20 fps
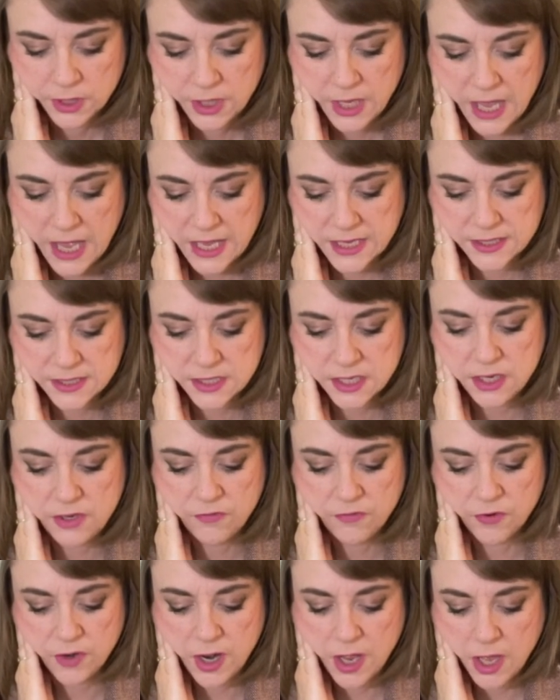asking
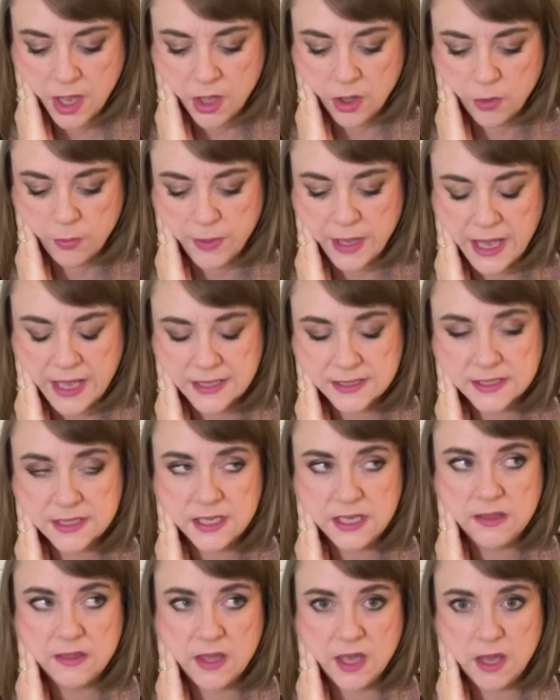for help,
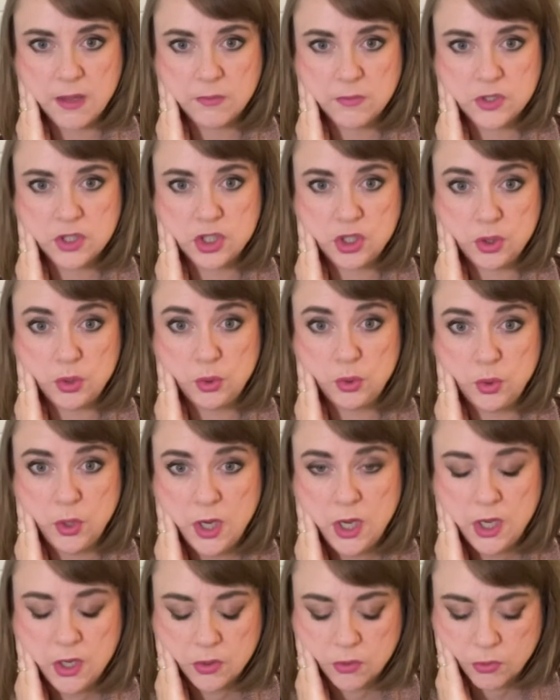asking them to
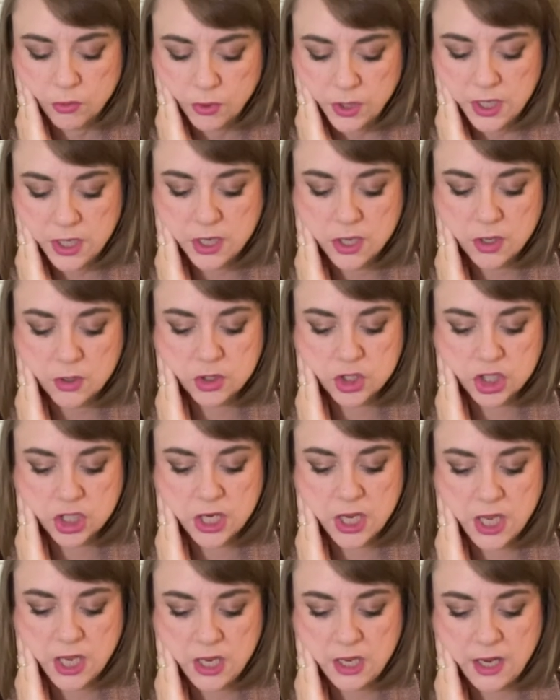
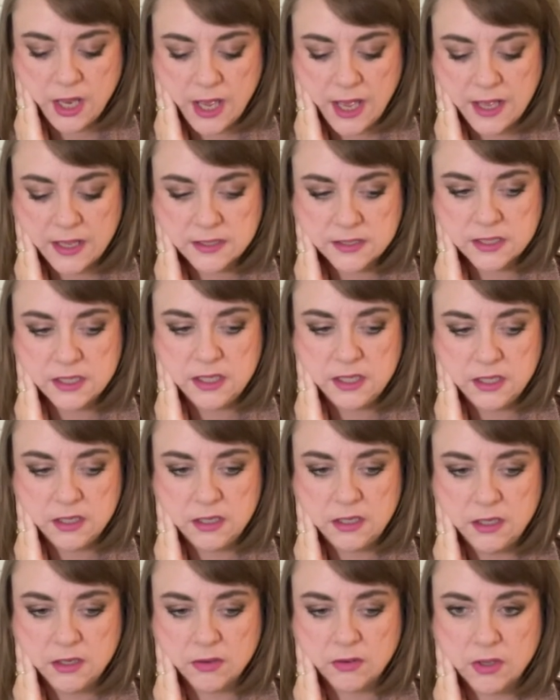renegotiate, asking,
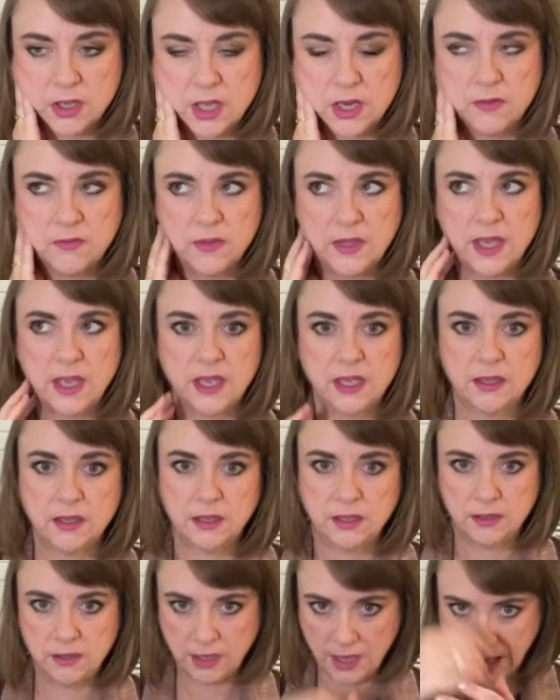you know, kind of
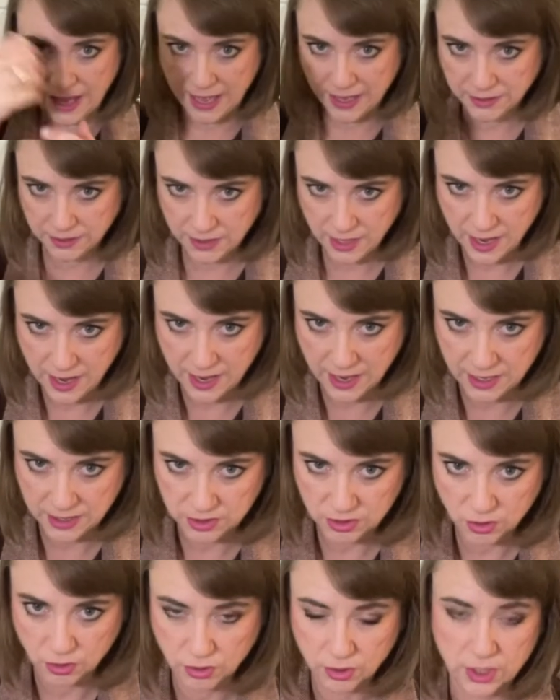like hat in
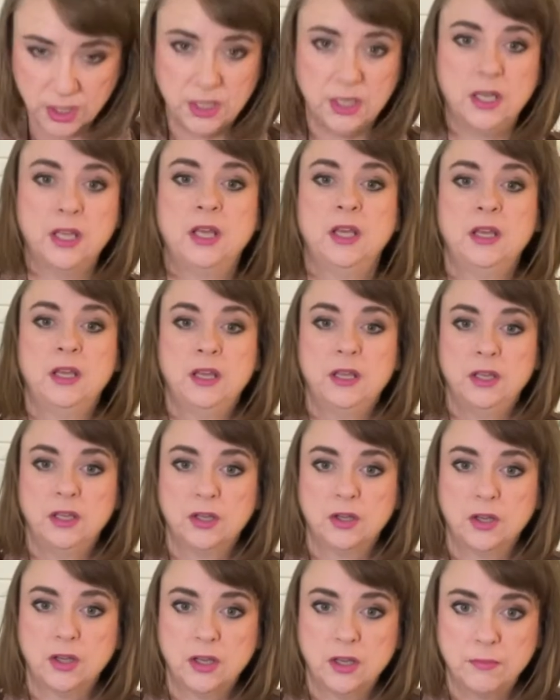hand, going,
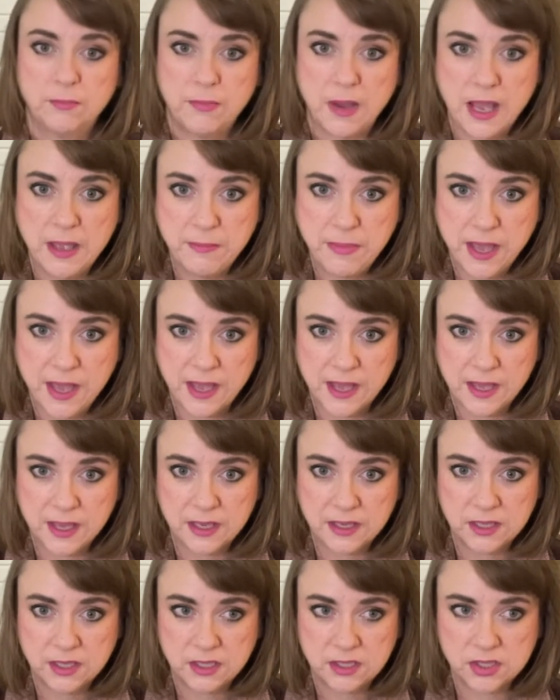my
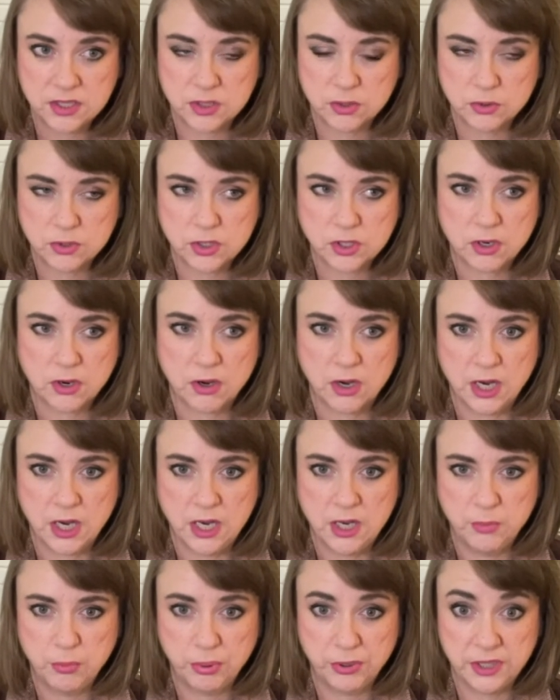bad, so
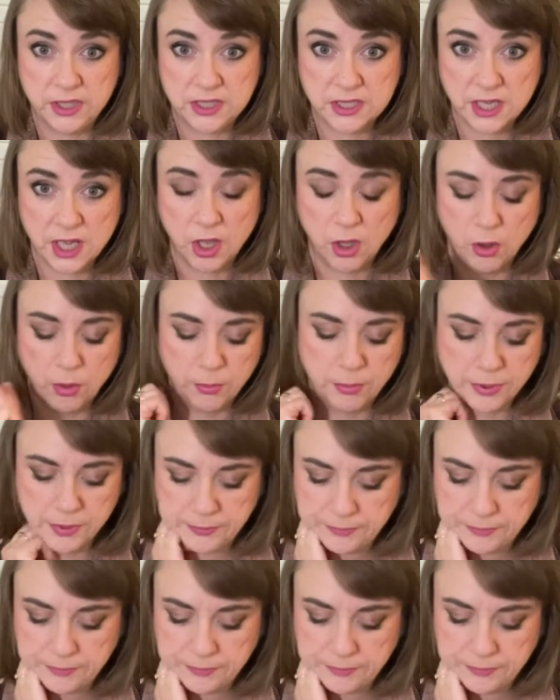sorry, please help.